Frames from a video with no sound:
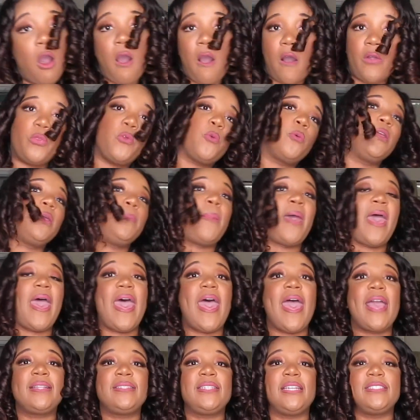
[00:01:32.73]
all 3
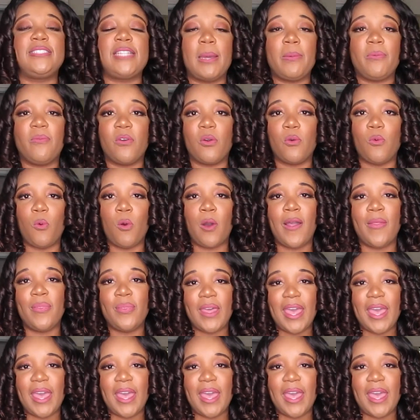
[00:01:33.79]
packs except for one